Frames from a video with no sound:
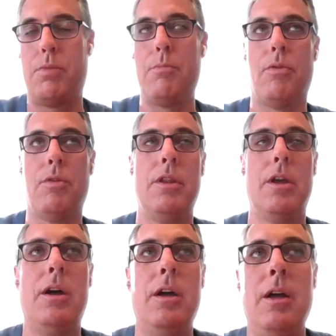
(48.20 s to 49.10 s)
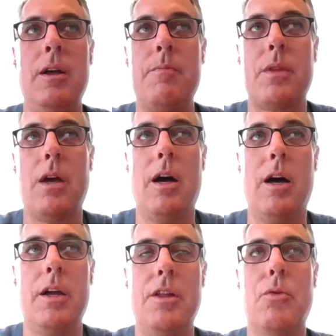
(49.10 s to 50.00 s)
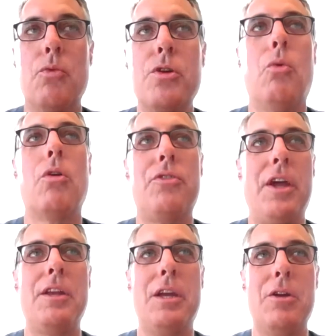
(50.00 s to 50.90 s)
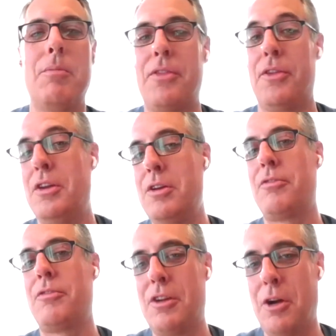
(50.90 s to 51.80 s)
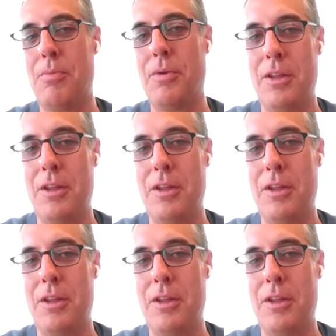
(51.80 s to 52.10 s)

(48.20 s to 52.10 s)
people in the real world tend to hear about, the Nielsen company.